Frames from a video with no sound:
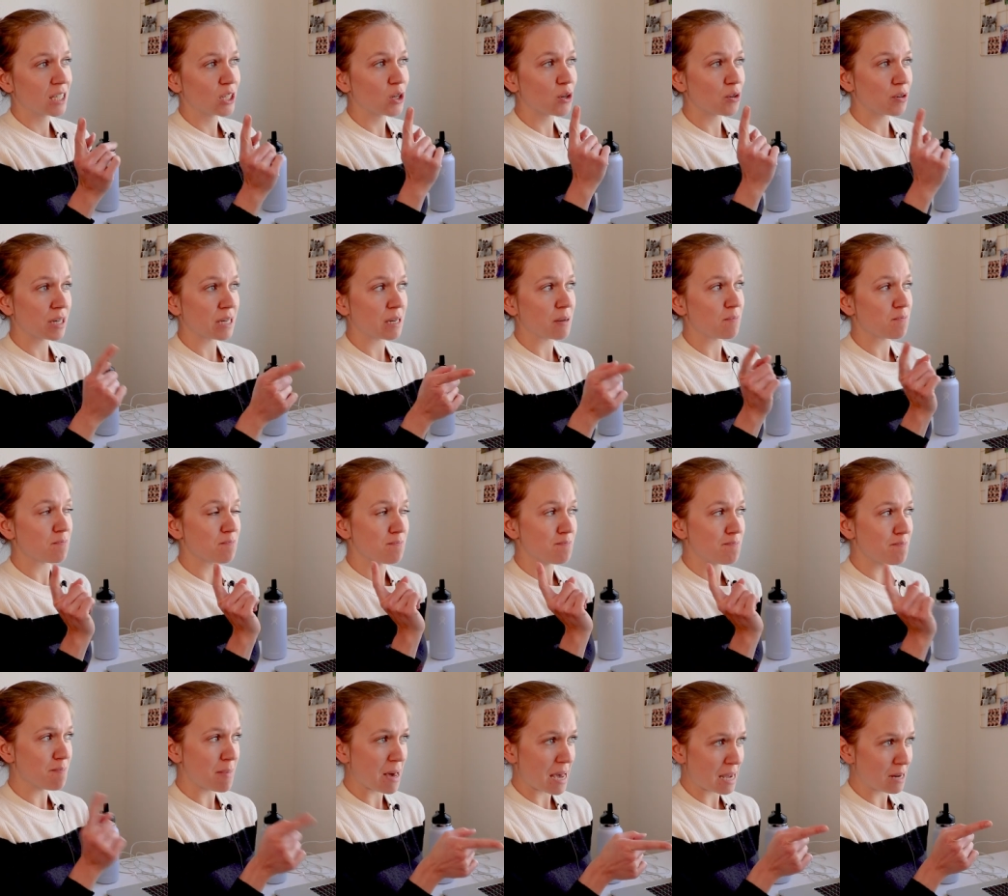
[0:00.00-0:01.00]
he already
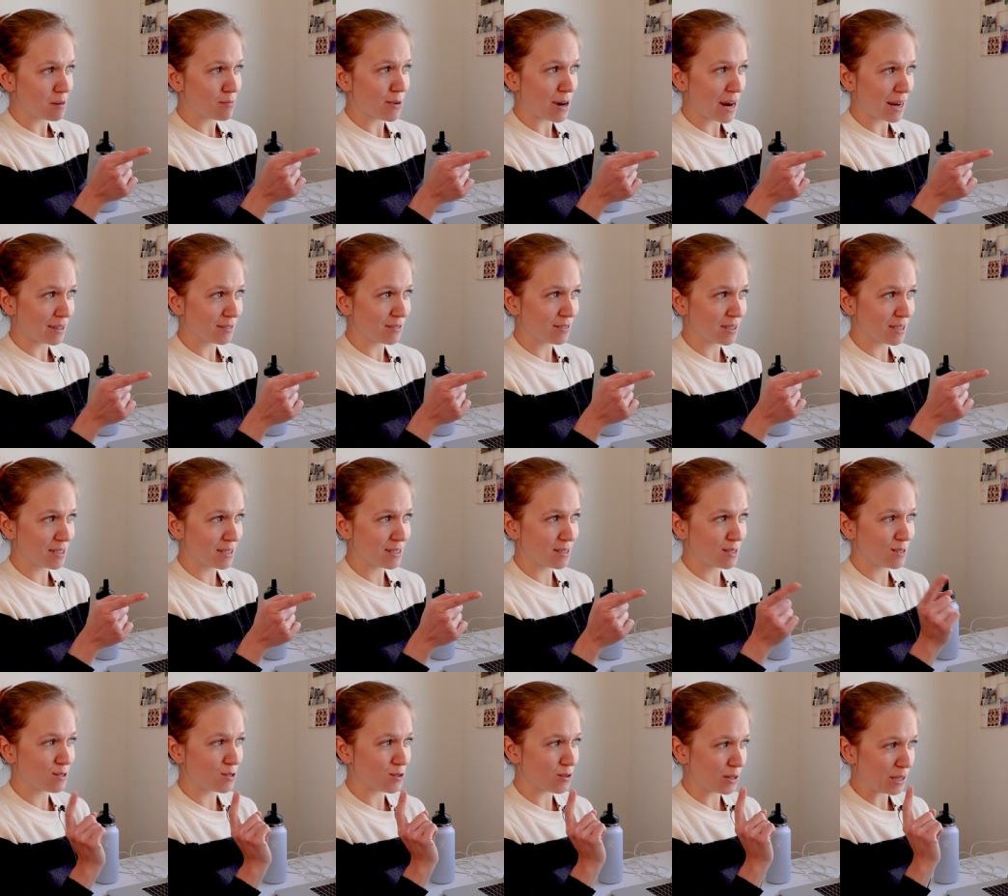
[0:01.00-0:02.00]
made
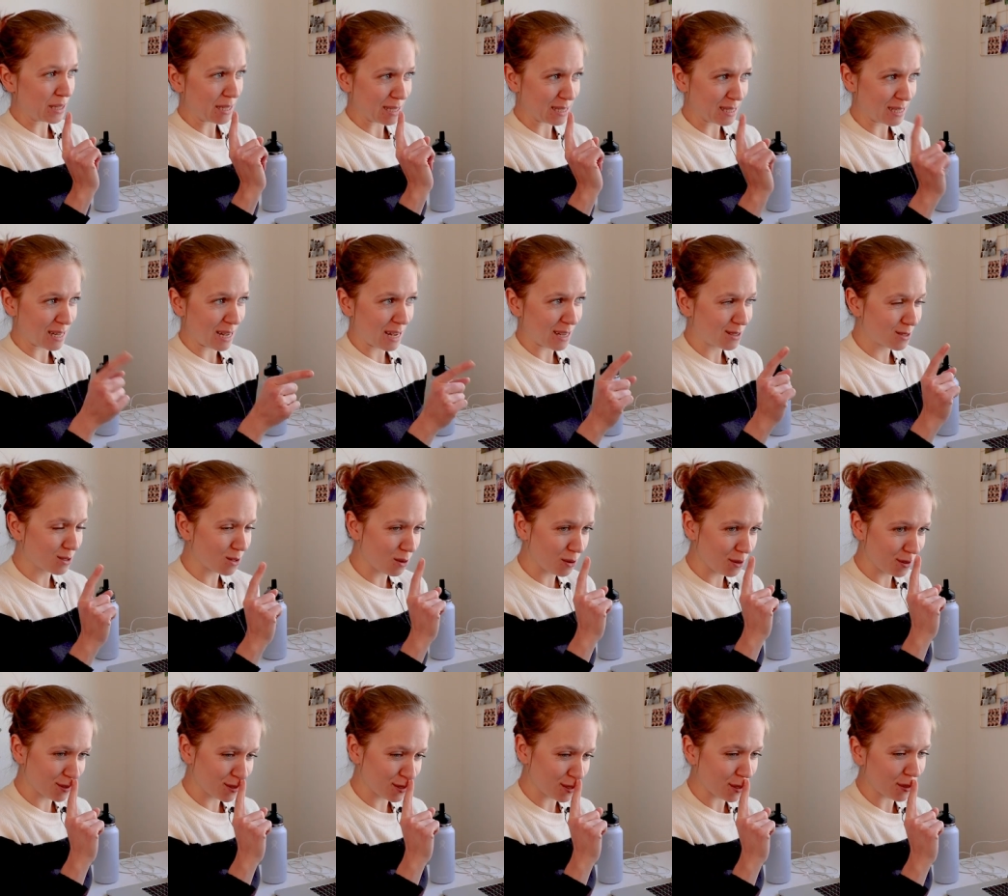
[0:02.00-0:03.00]
breakfast during his last
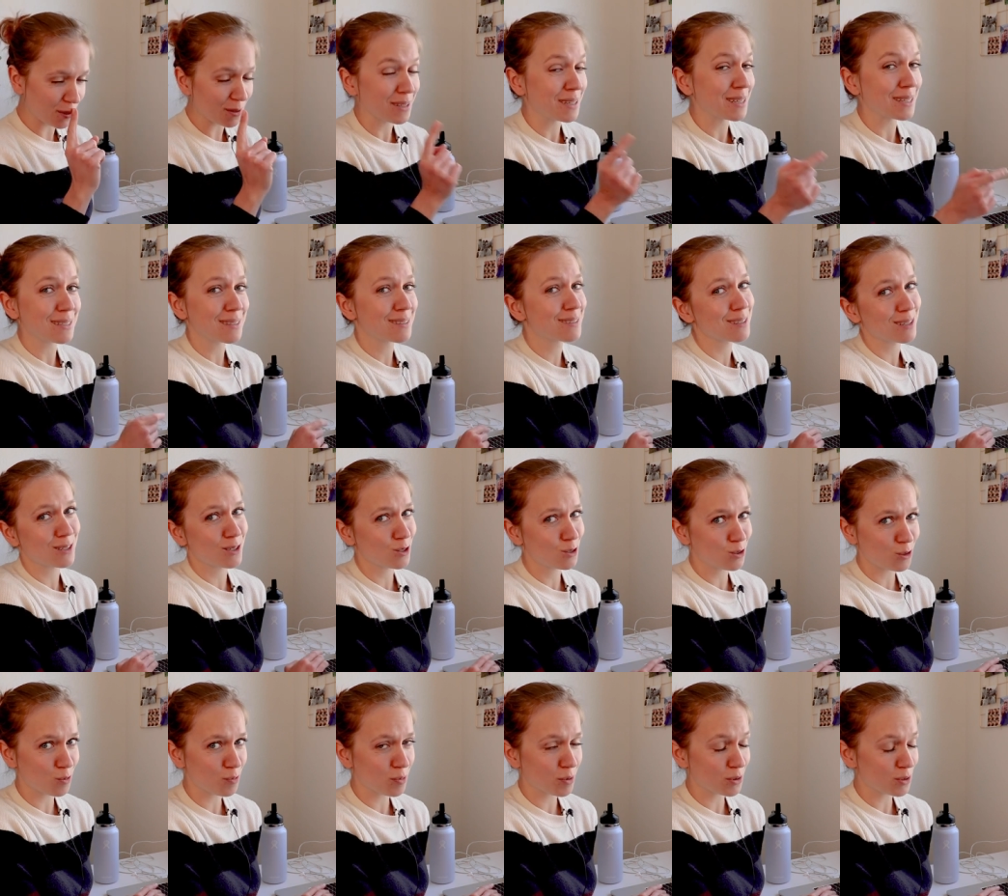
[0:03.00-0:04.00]
call, so he's such a
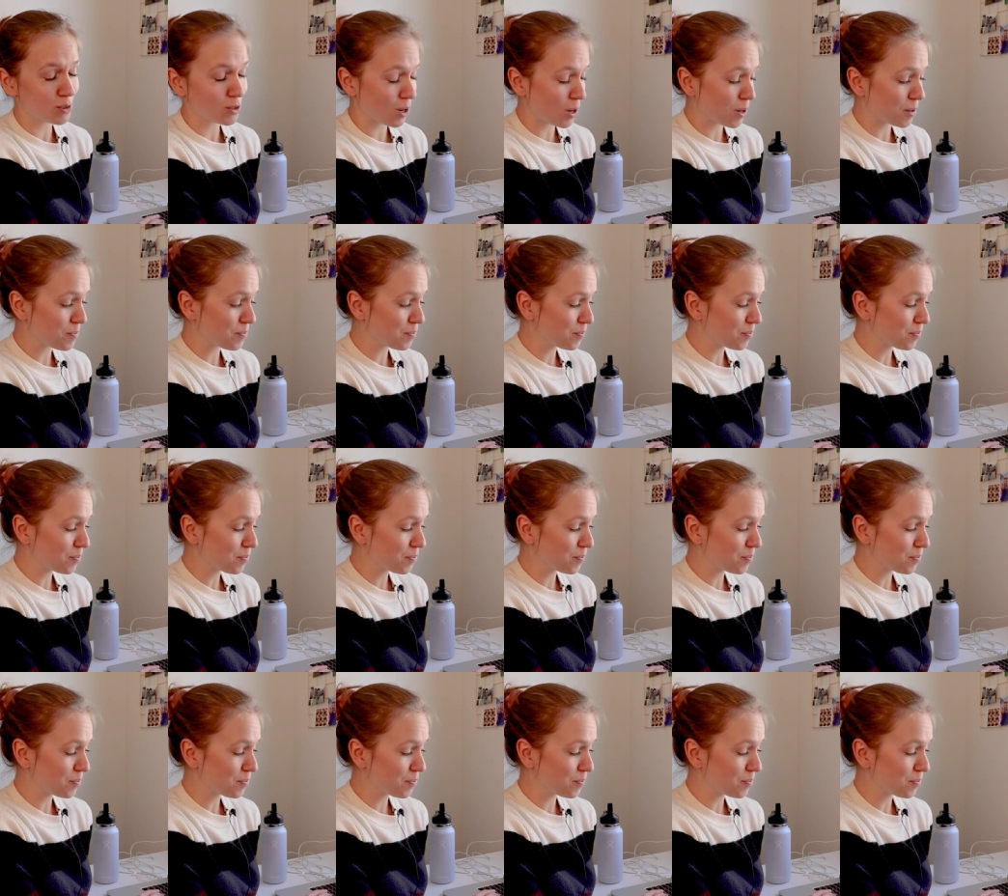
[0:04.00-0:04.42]
superstar.